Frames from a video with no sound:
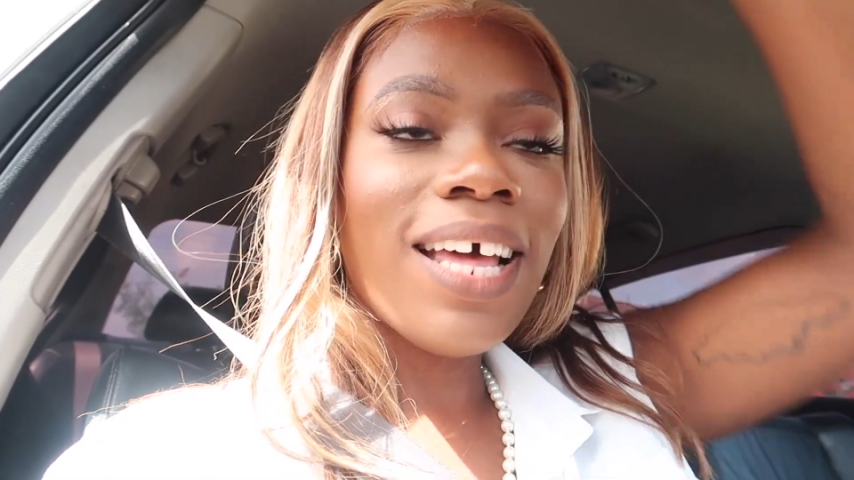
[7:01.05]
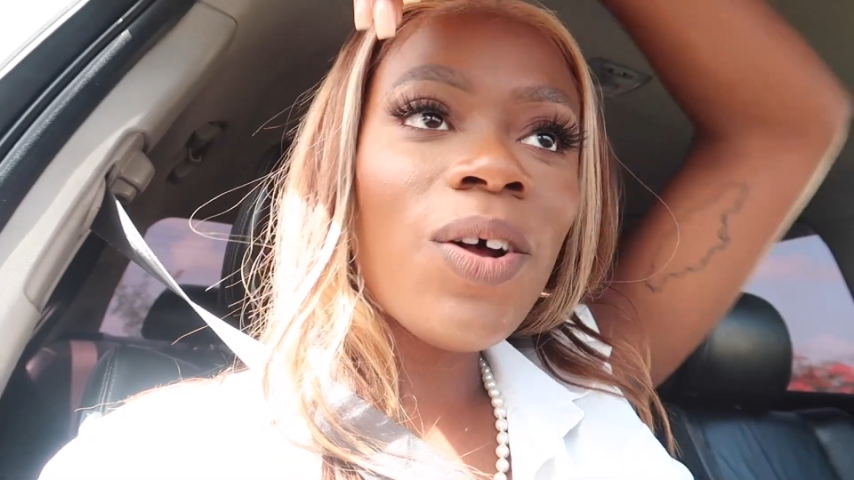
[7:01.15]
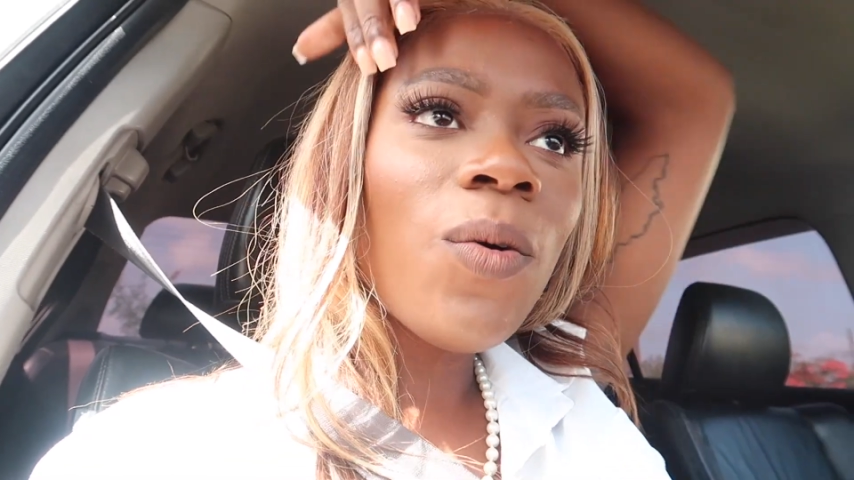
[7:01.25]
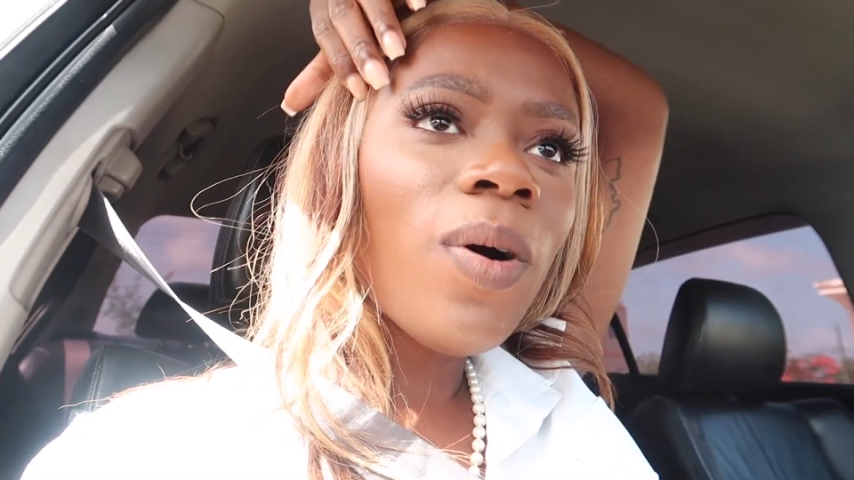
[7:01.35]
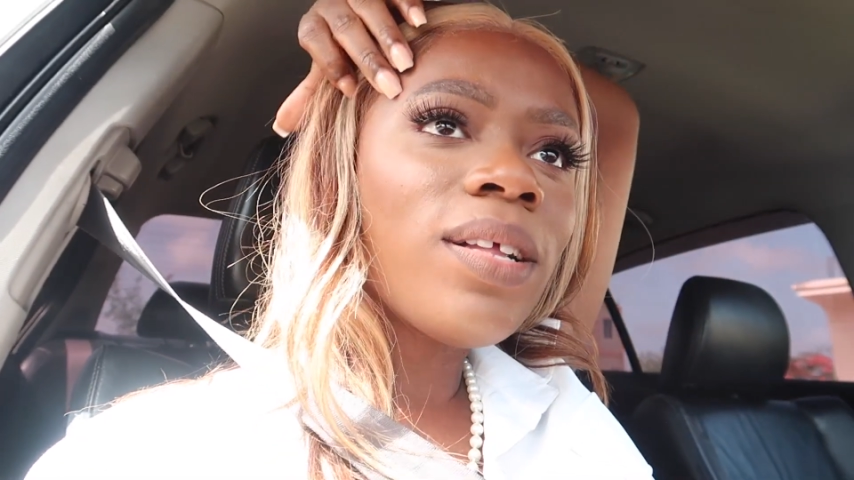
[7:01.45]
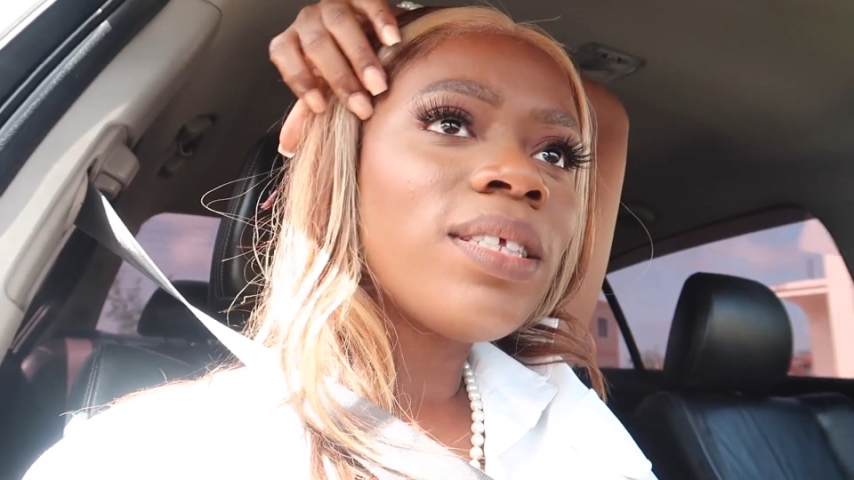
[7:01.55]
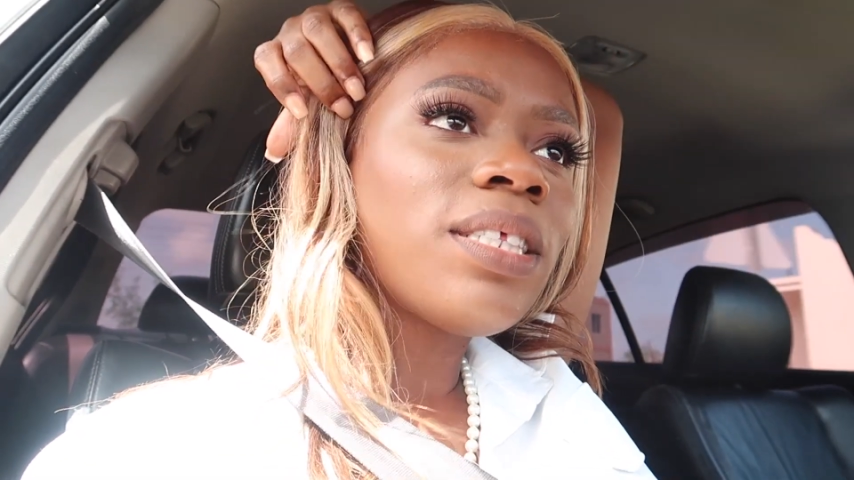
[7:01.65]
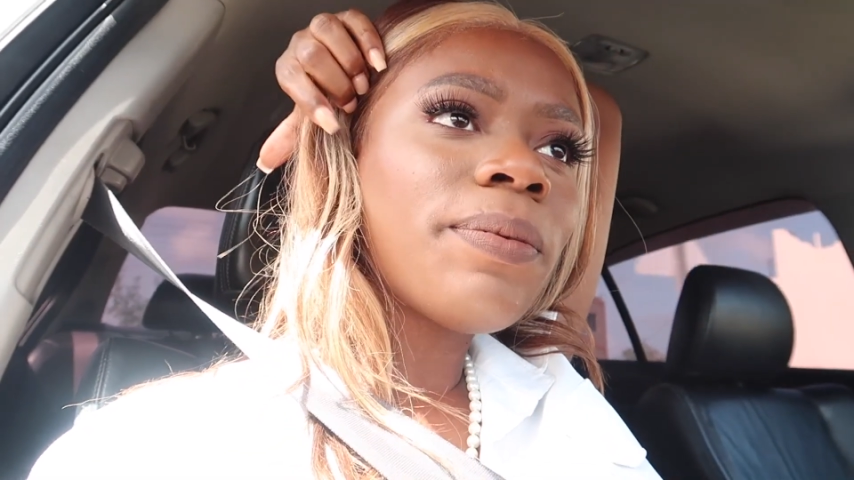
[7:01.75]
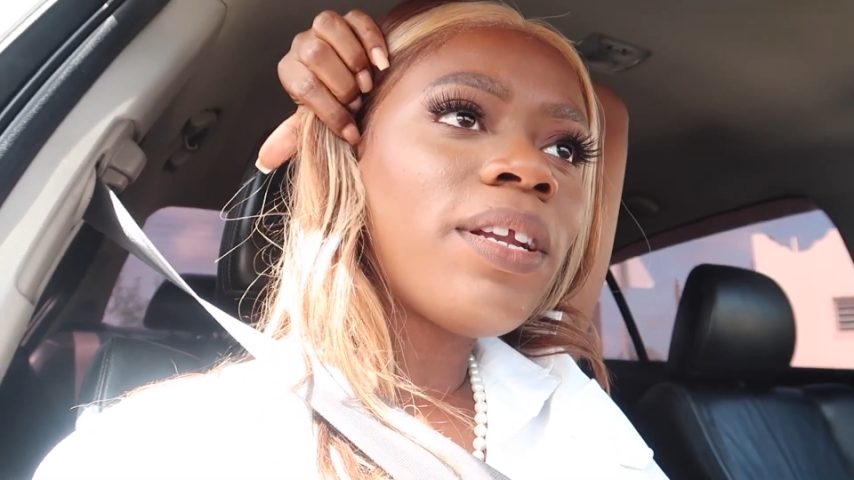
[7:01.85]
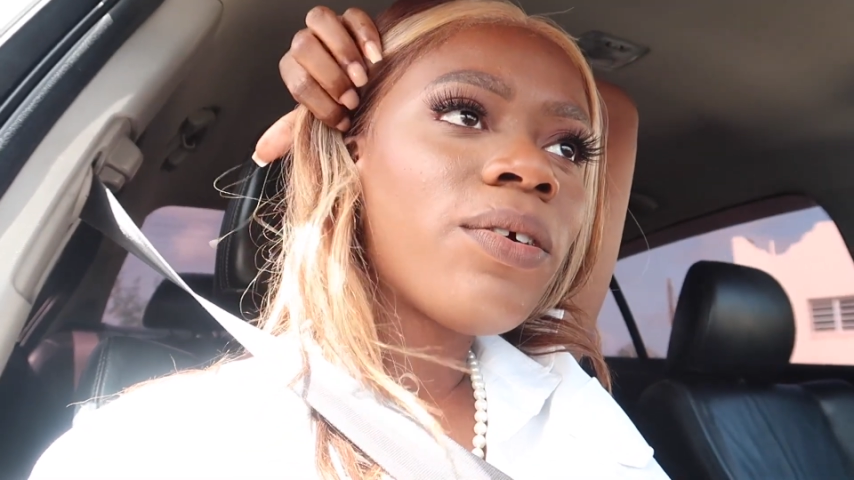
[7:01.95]
I don't want to
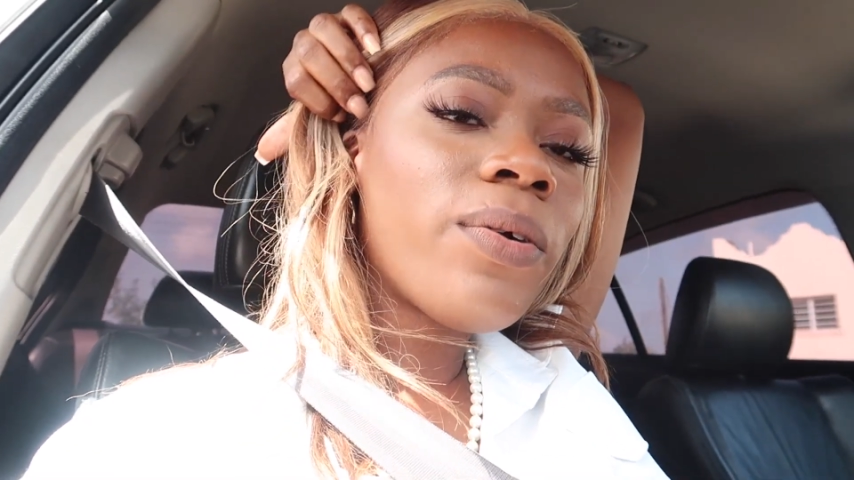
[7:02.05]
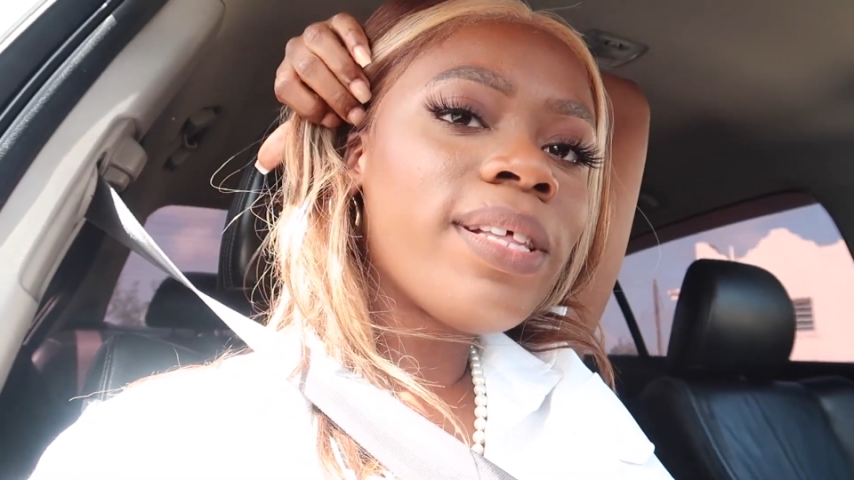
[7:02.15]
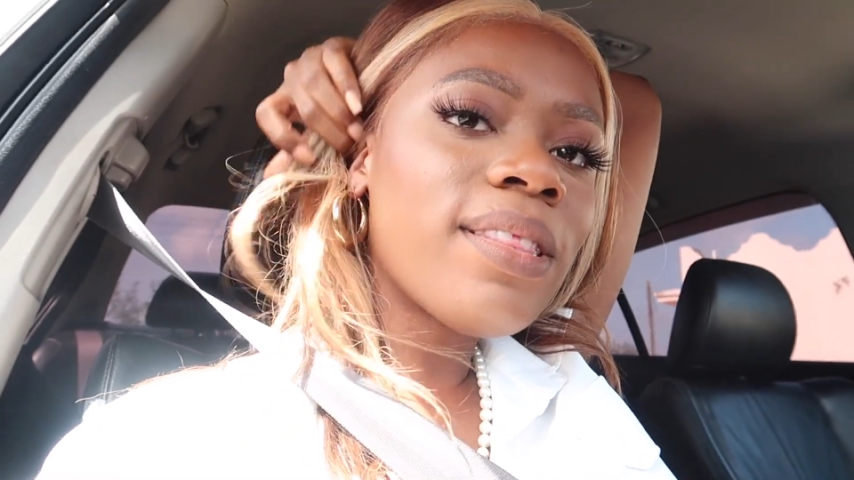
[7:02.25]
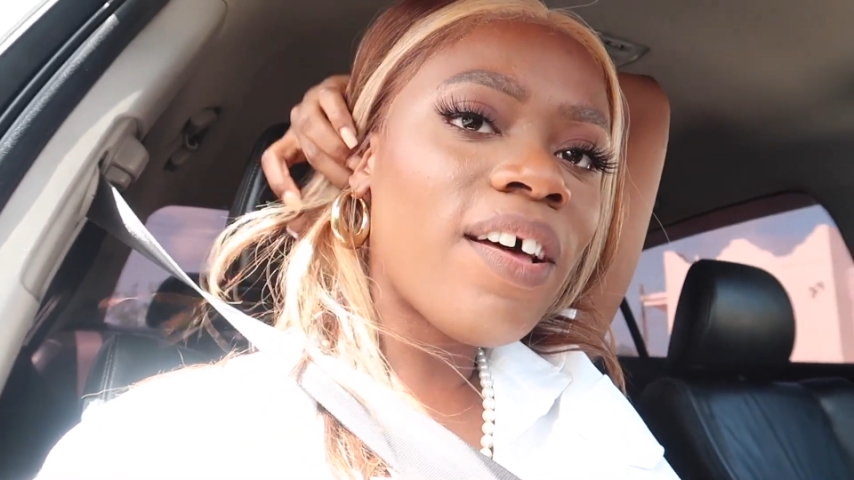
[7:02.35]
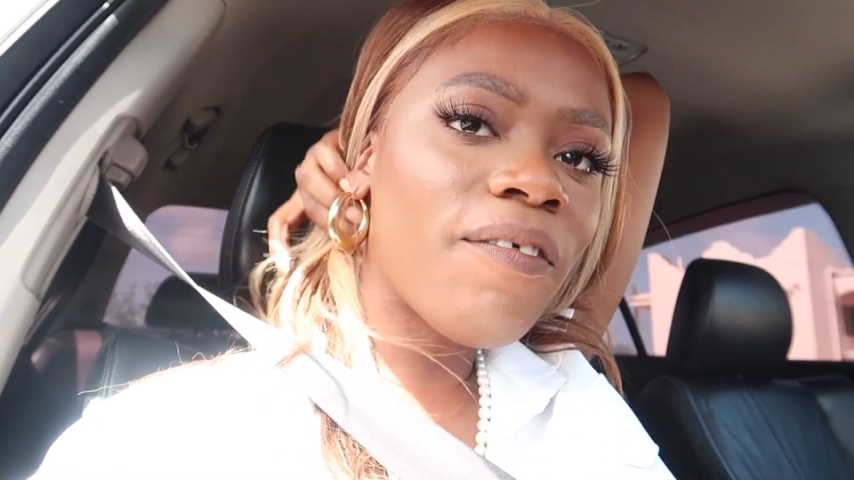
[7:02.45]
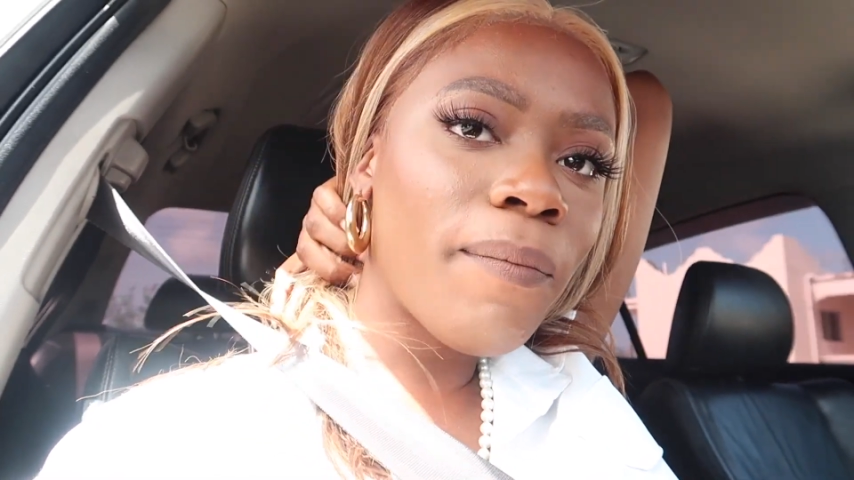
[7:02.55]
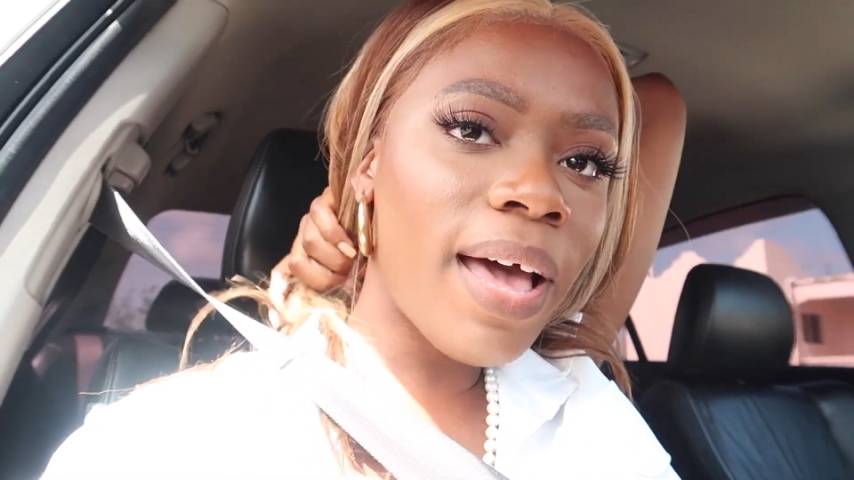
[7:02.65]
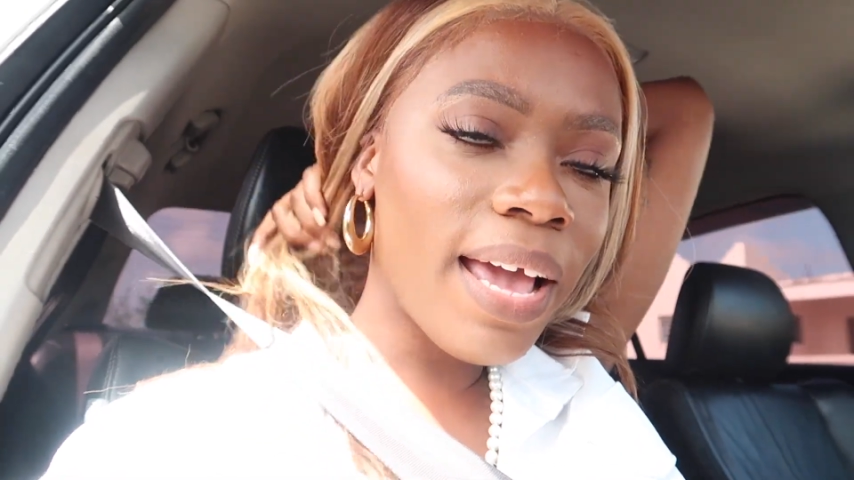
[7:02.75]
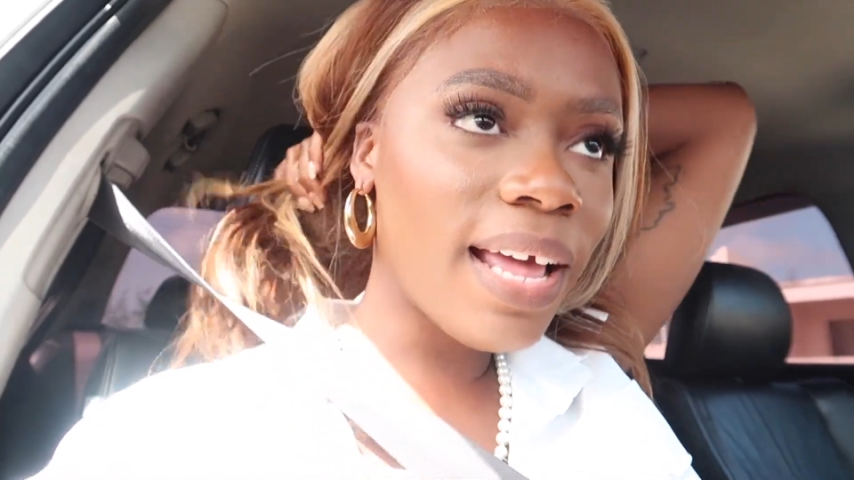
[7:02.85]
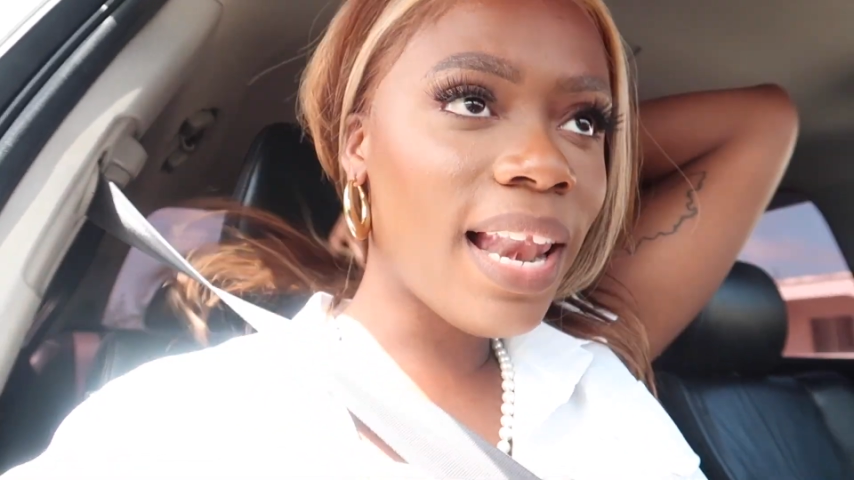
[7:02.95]
spend the rest of my